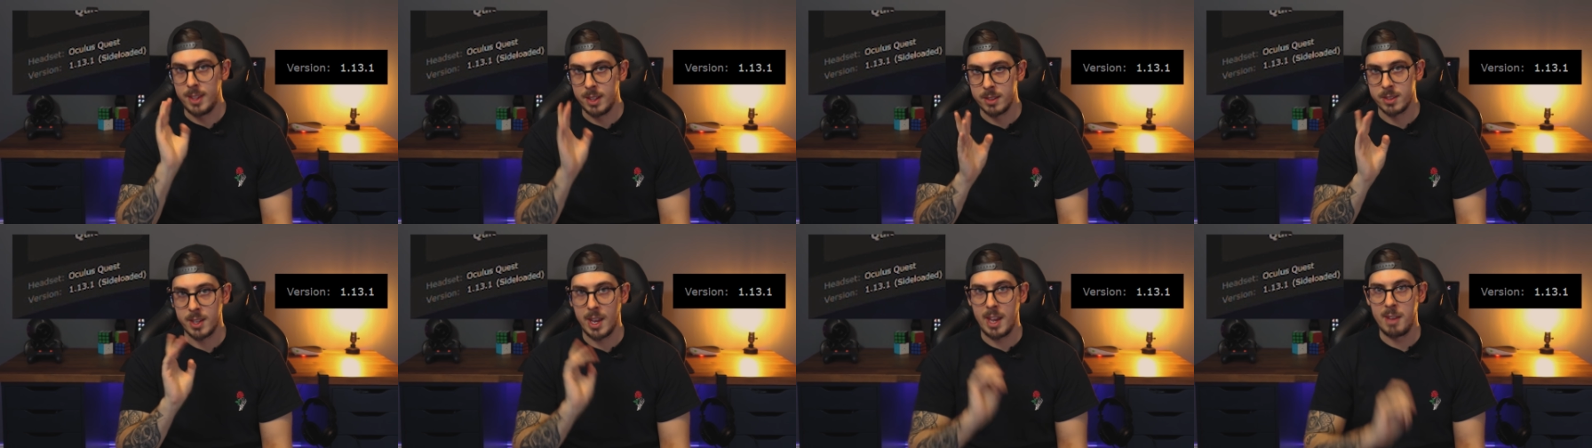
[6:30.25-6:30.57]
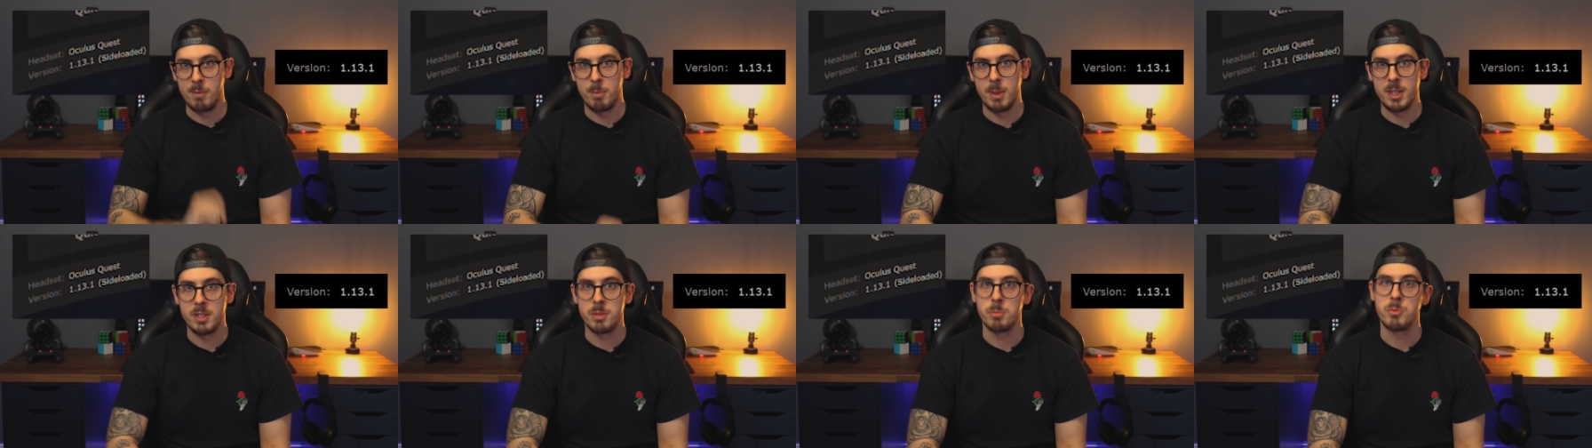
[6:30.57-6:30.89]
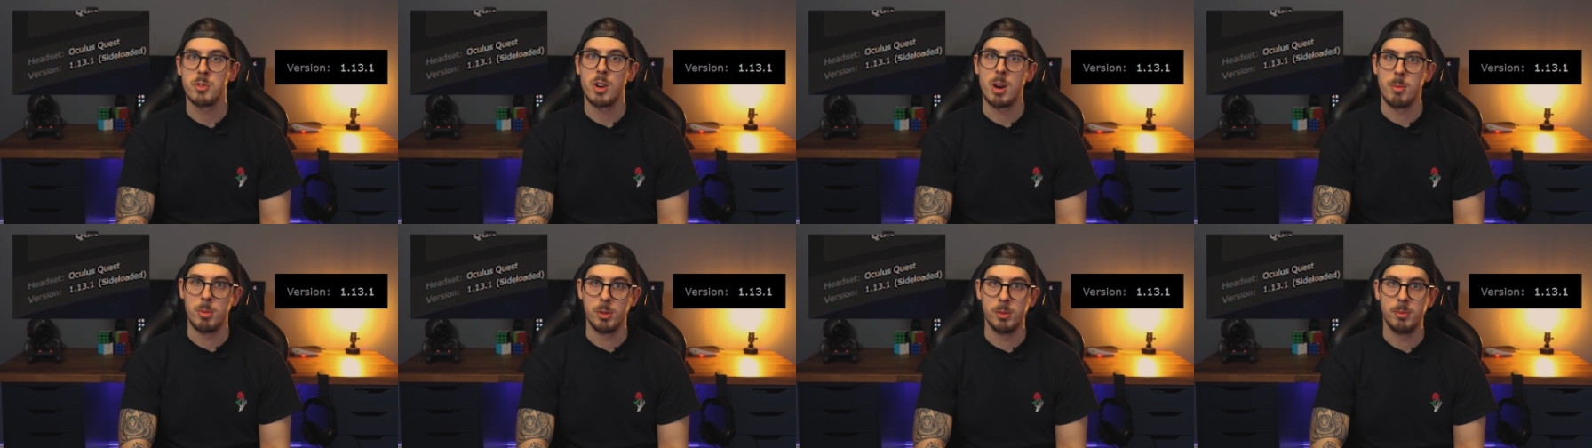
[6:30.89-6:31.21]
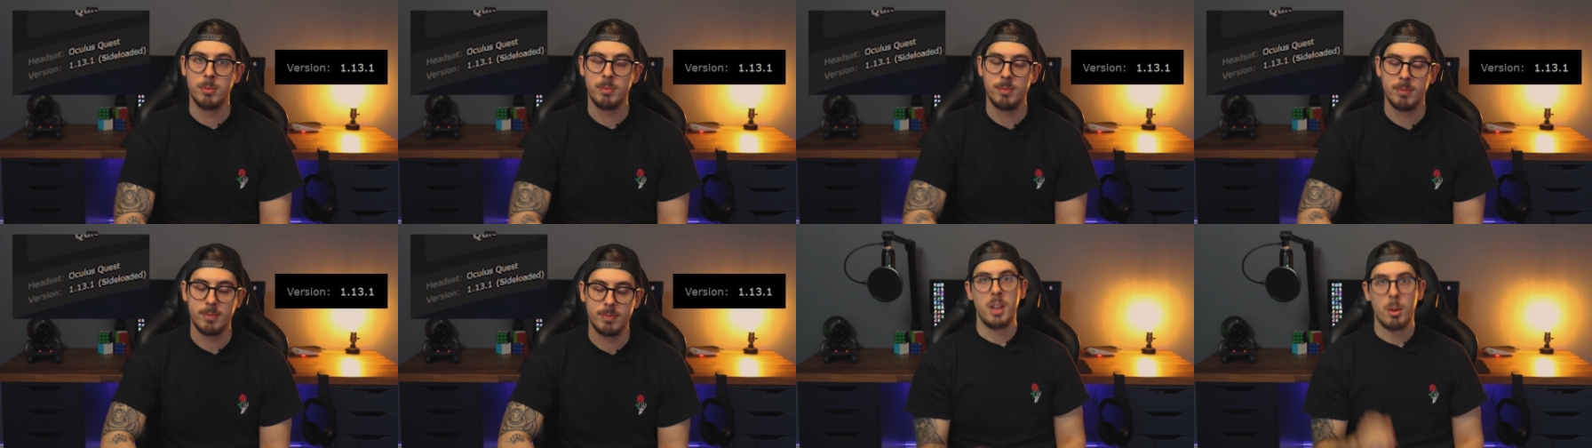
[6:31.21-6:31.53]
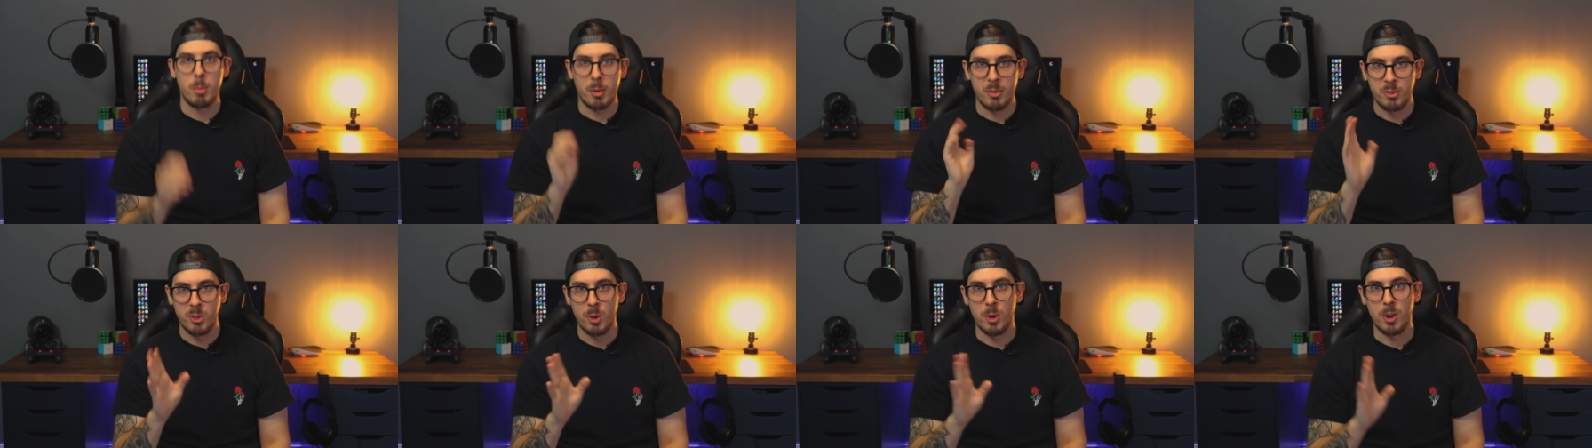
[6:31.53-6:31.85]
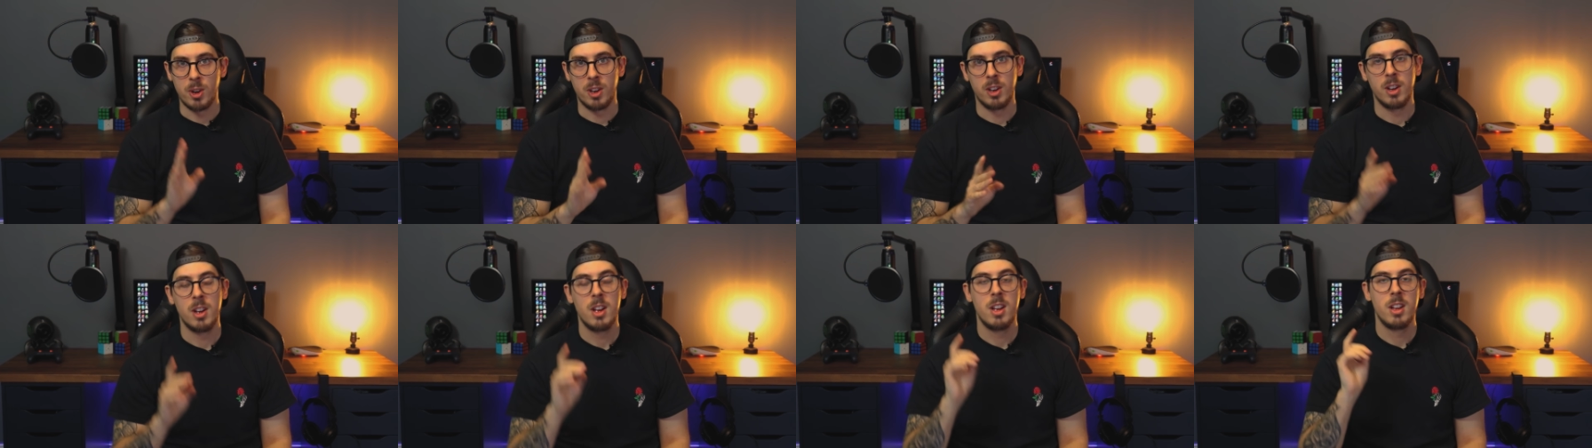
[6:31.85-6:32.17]
This gave me some trouble. Number
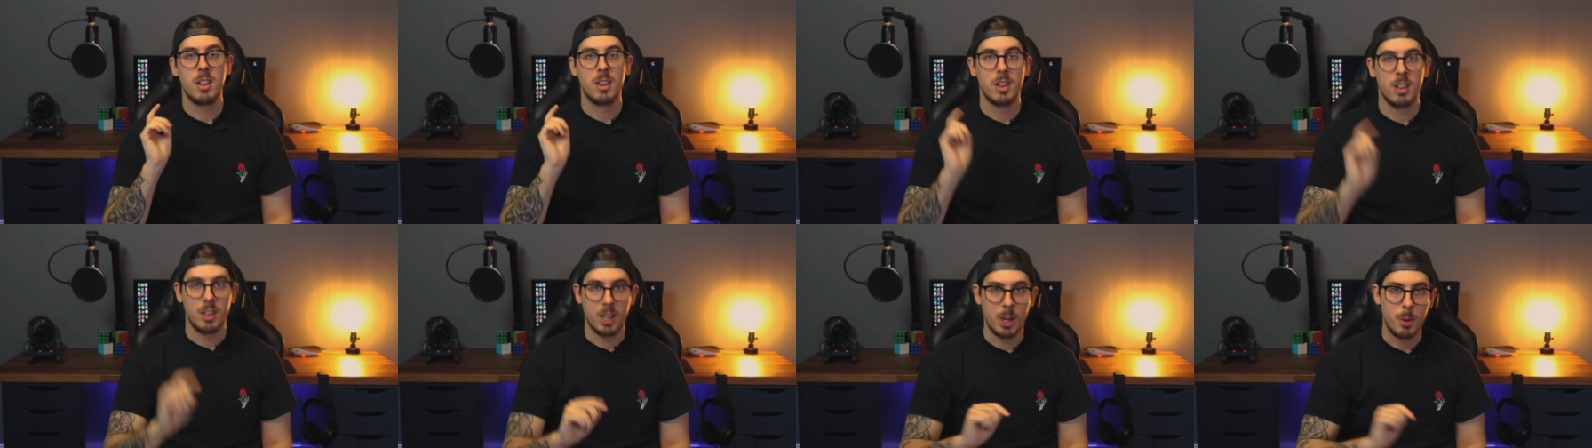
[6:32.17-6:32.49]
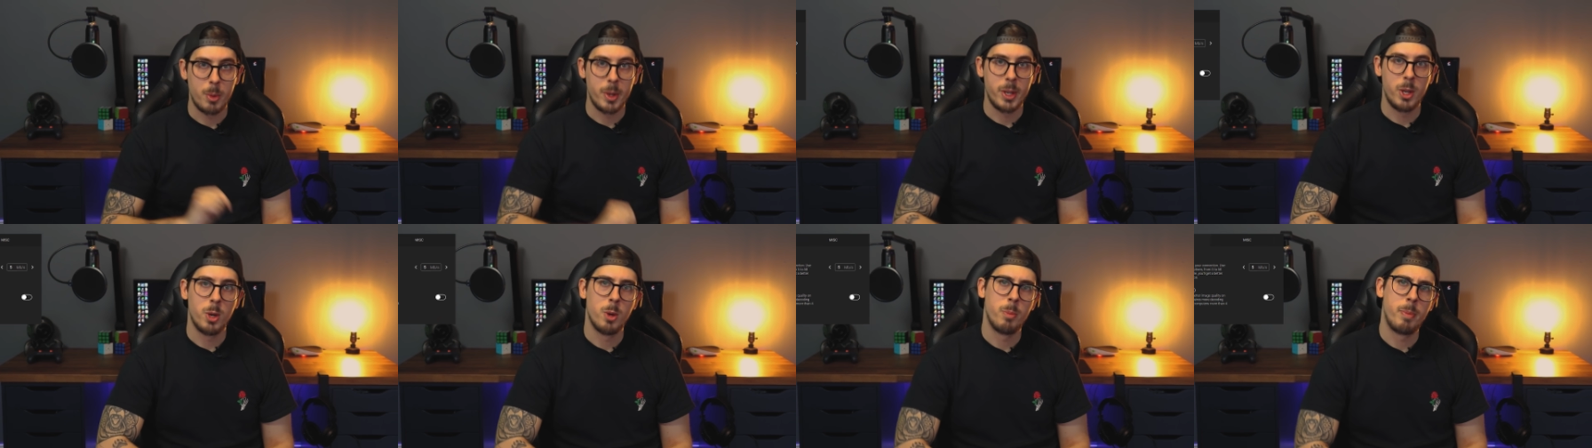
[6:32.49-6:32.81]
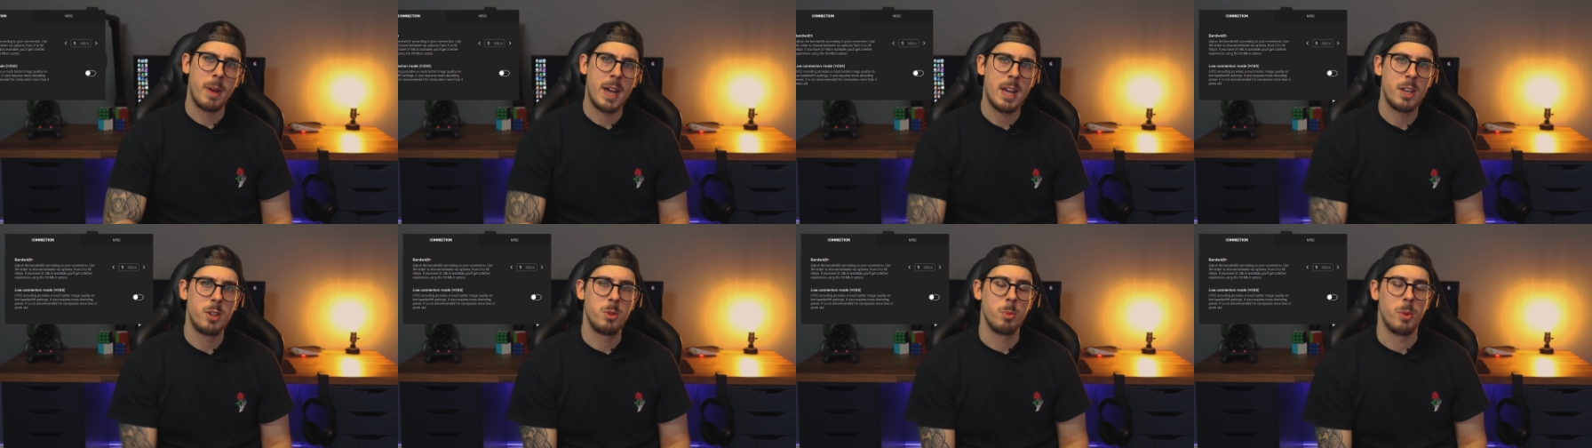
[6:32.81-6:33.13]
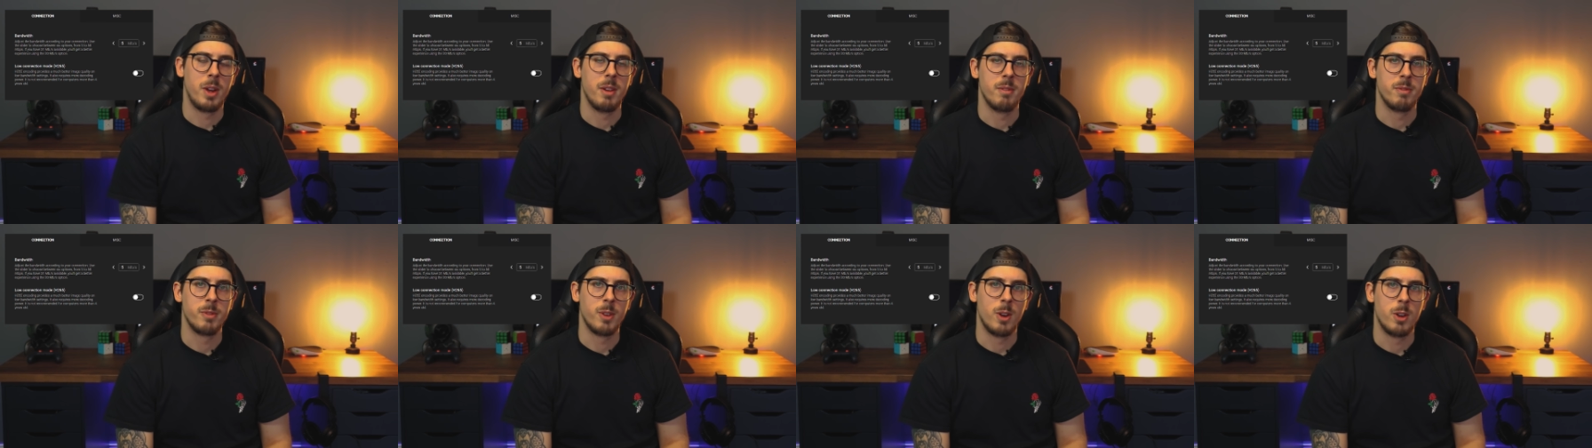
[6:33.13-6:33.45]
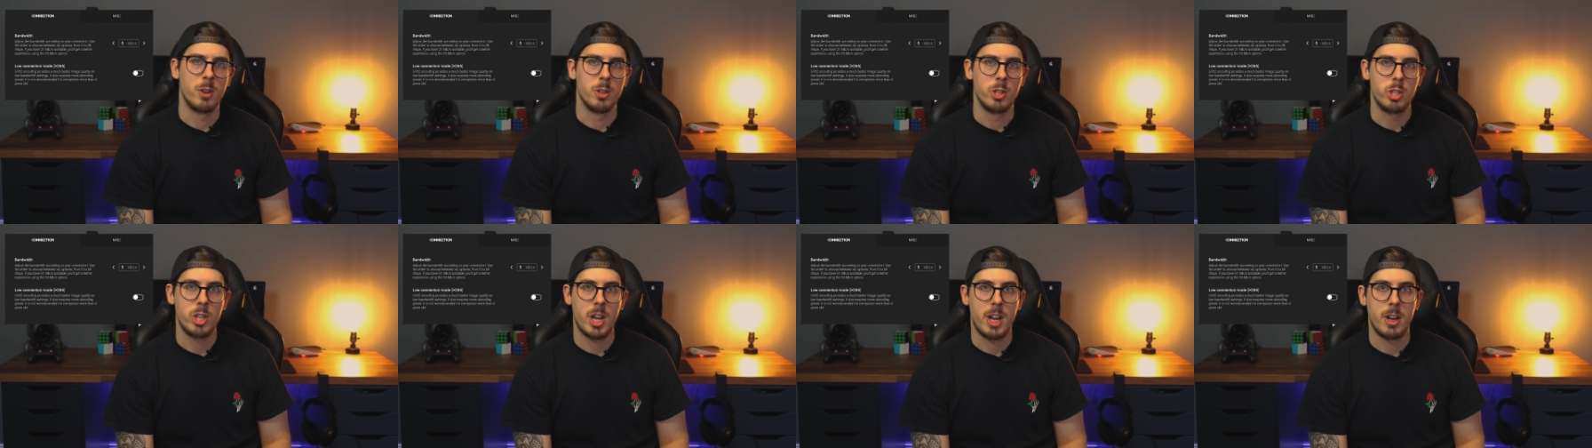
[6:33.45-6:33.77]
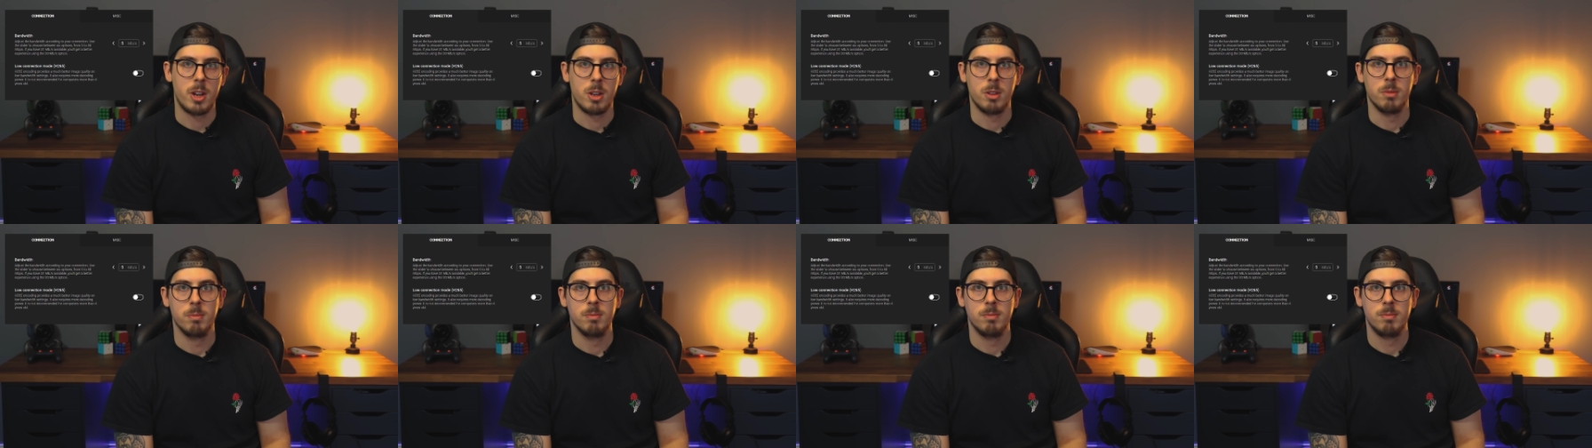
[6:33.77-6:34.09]
four, lower your bandwidth on
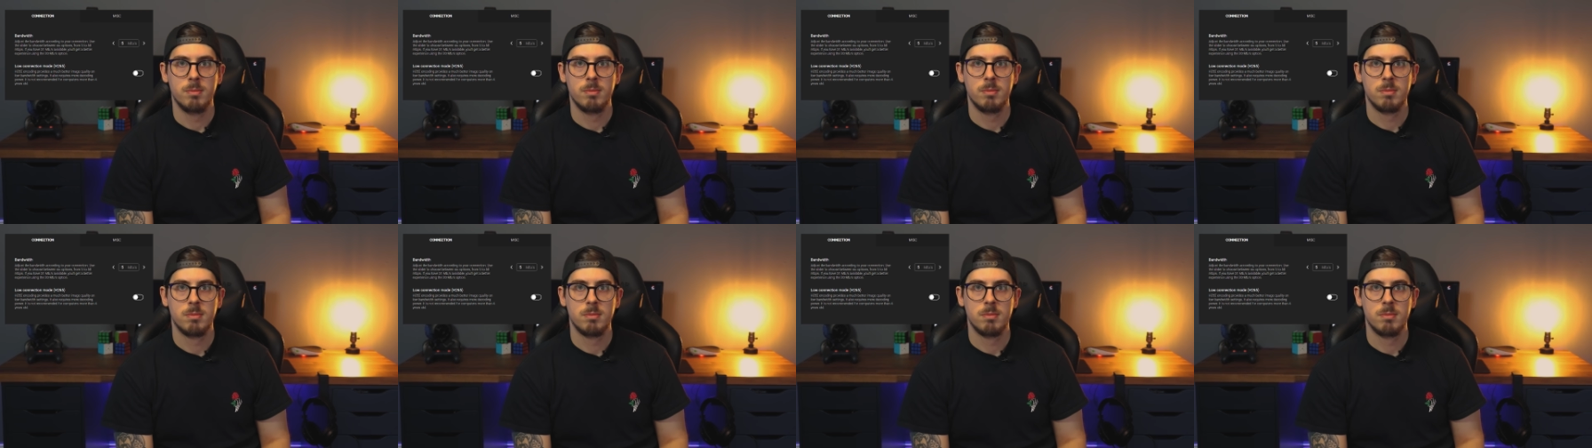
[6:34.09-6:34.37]
Shadow.